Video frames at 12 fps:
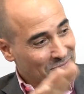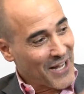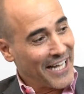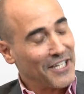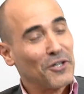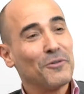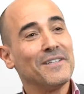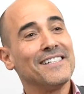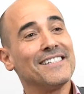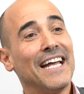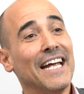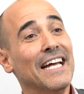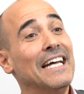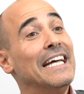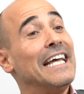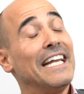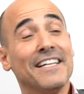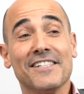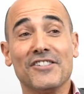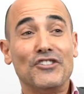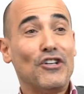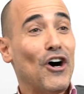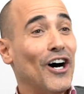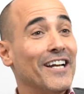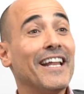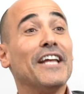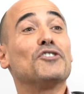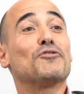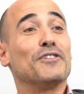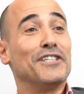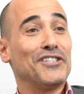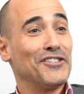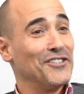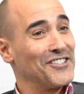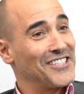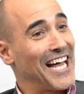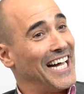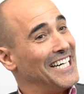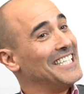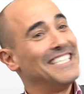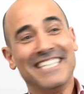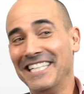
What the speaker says: I can only say it is not a traditional style